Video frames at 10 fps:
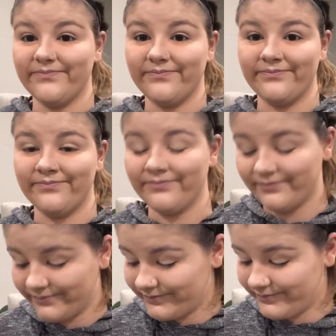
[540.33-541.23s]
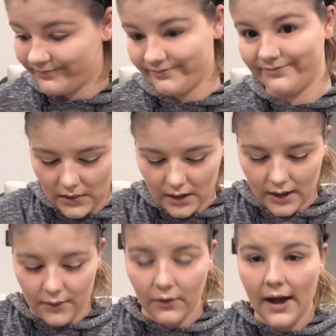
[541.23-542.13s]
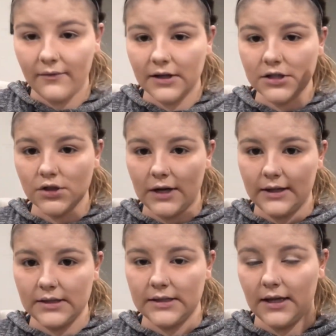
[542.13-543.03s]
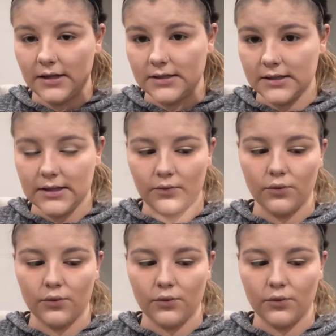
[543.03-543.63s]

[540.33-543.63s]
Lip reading: Okay, well, I haven't actually tried this yet. This is the